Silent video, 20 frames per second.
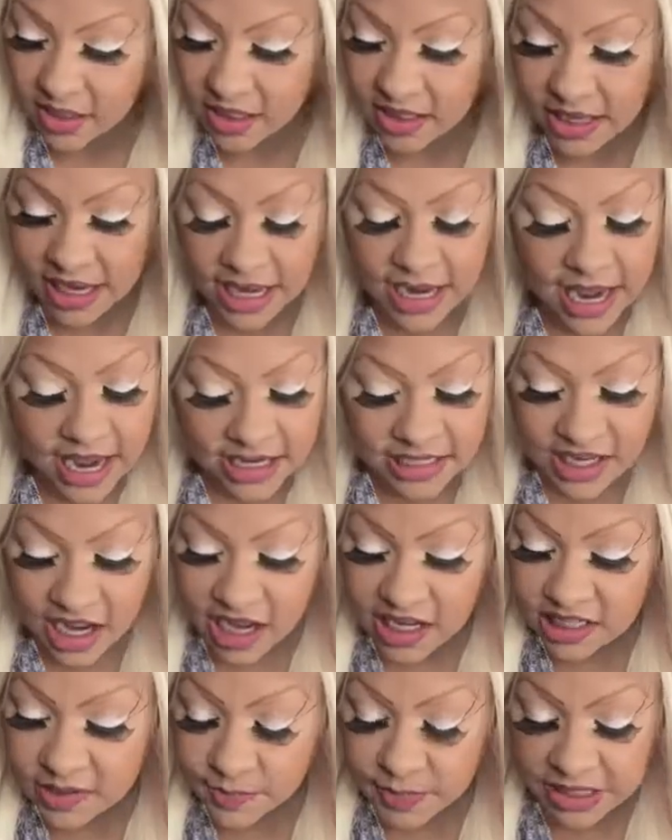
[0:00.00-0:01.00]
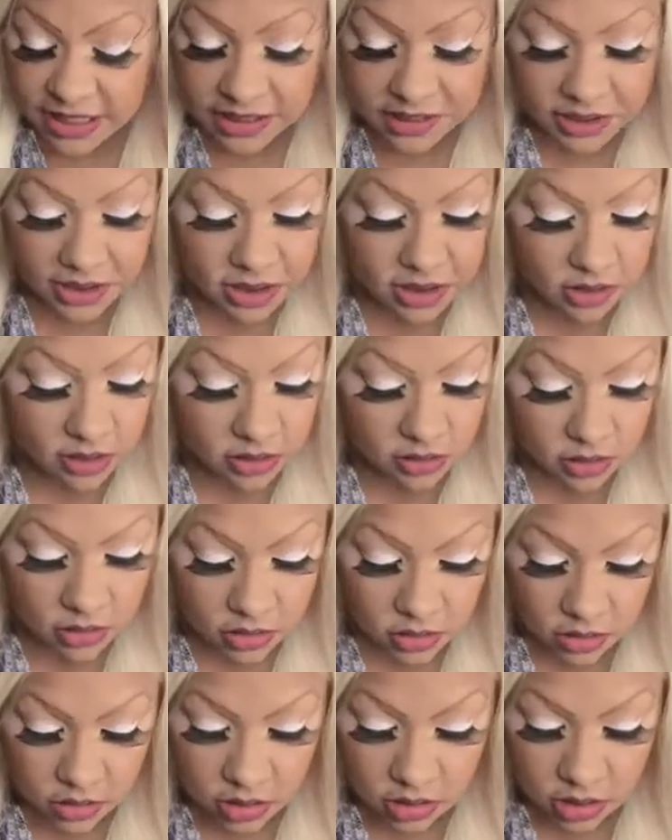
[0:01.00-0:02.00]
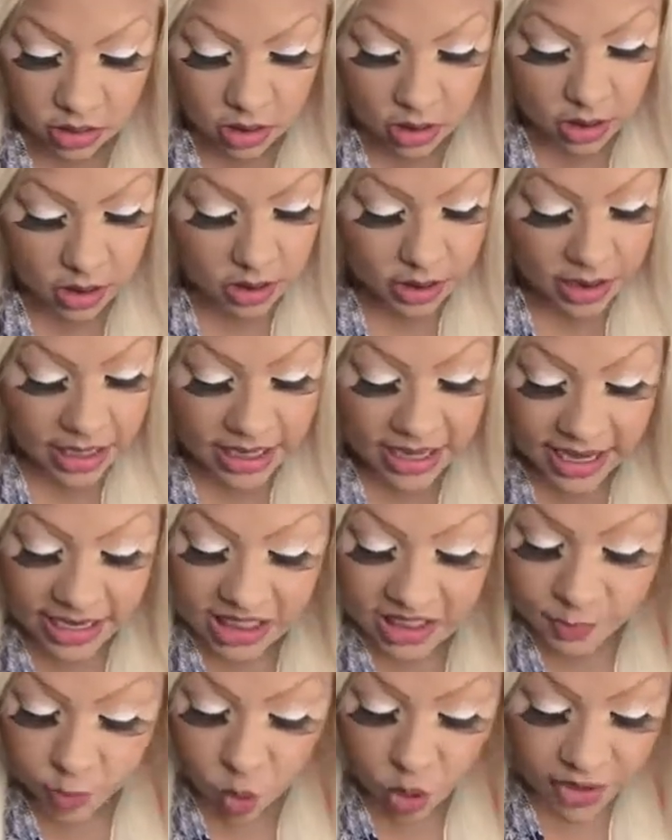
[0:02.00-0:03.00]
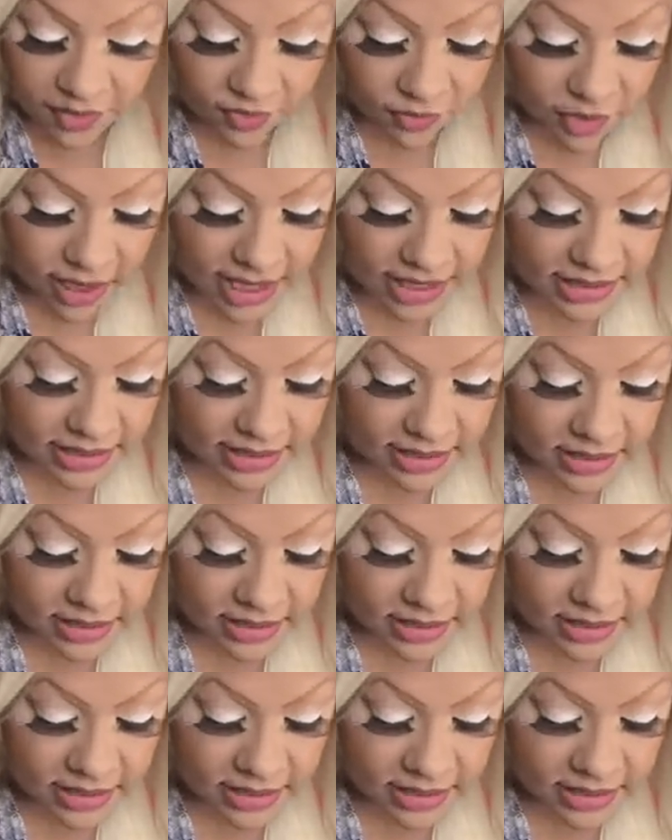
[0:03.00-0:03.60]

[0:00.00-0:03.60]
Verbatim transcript: an ex-husband, an ex-boyfriend,